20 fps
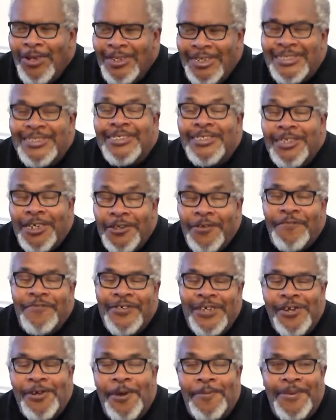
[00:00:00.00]
this is the other
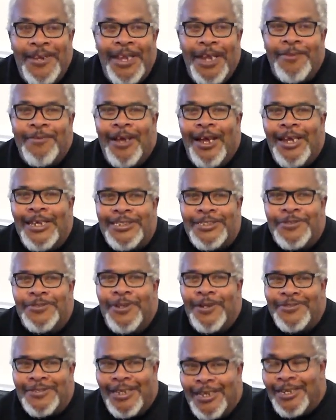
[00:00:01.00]
time I became I
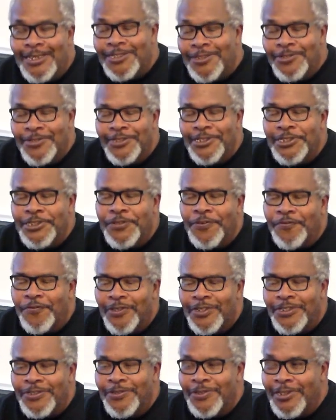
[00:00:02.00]
was a high school teacher
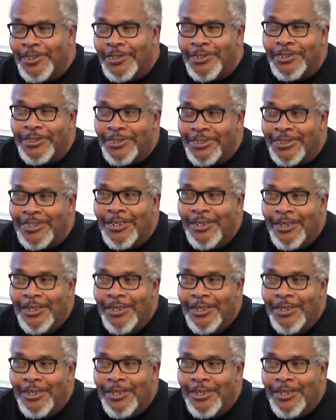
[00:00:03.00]
for 2 years.